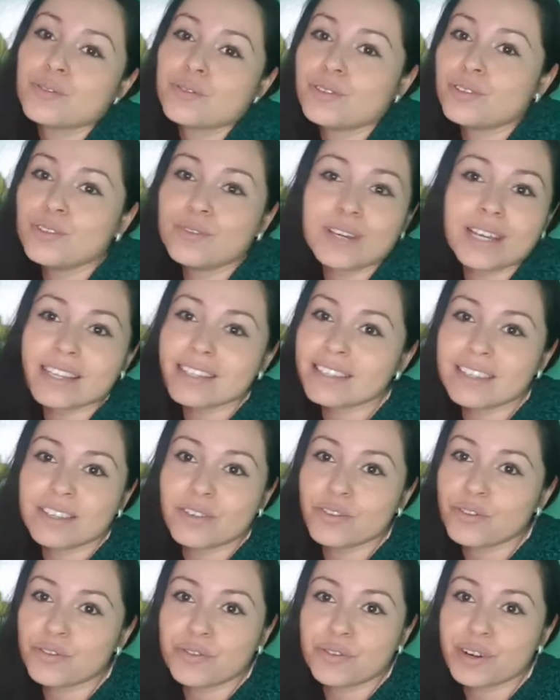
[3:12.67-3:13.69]
you can see
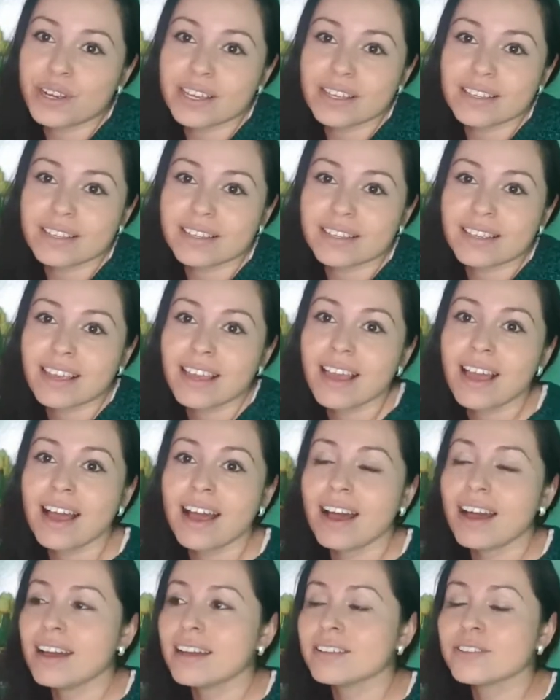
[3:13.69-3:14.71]
your friends
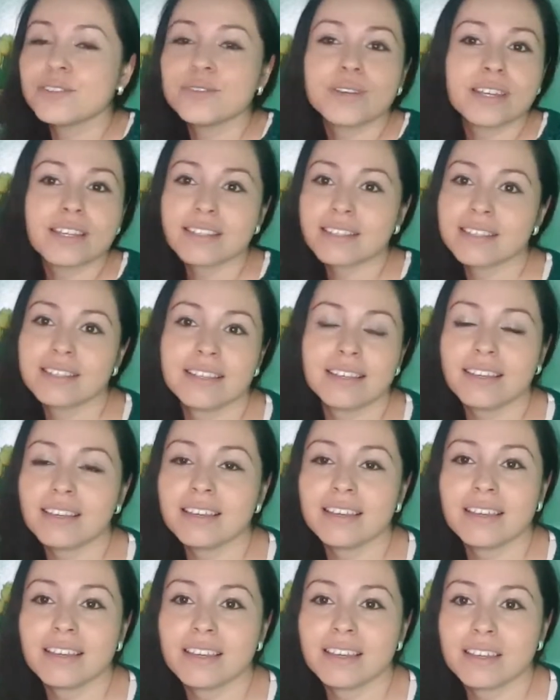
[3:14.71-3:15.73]
and you can
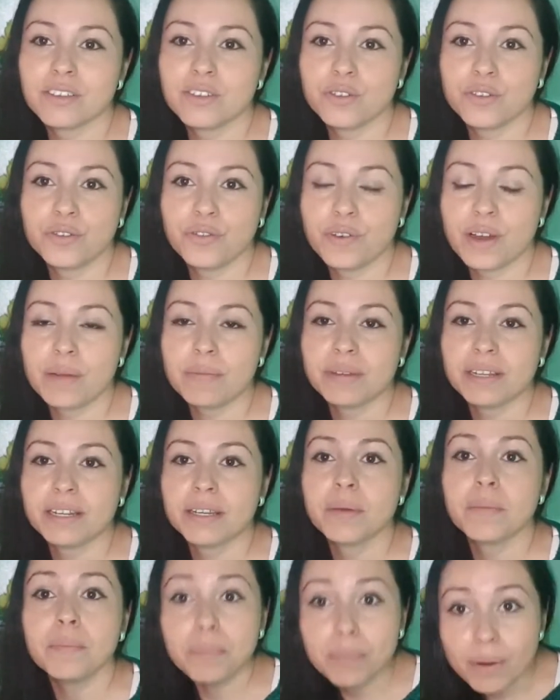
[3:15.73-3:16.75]
see your
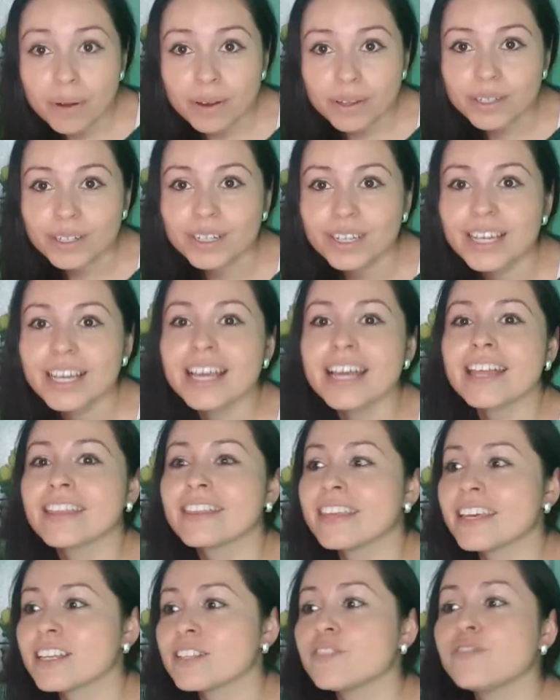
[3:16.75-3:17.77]
family. But
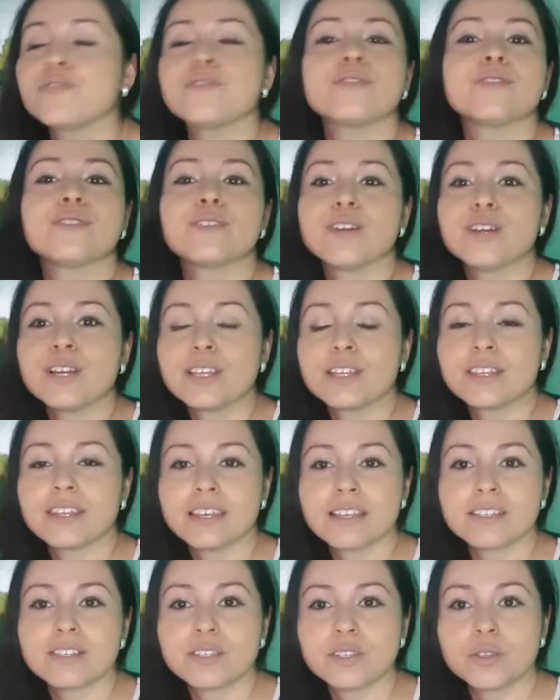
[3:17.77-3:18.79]
thanks
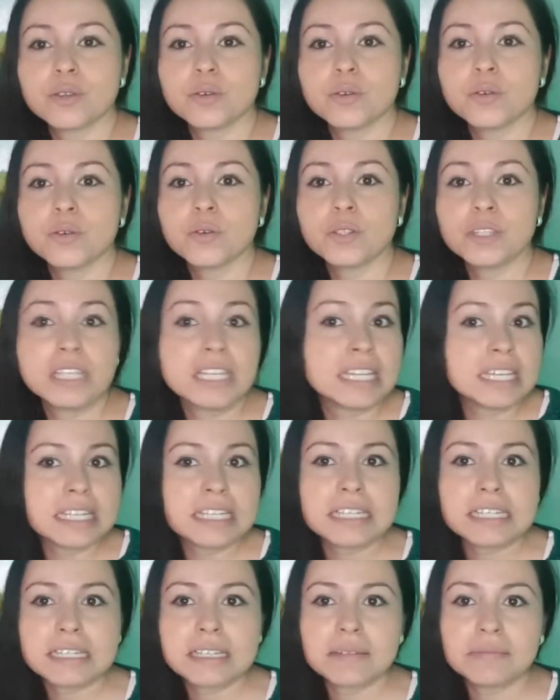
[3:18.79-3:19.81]
to
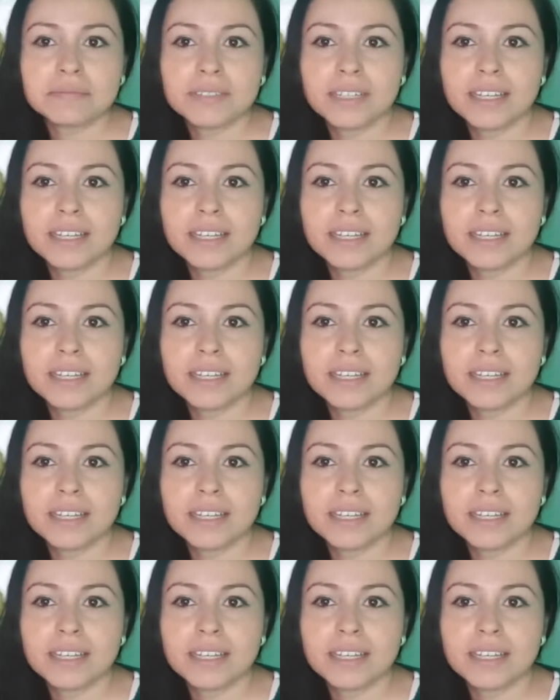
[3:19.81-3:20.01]
this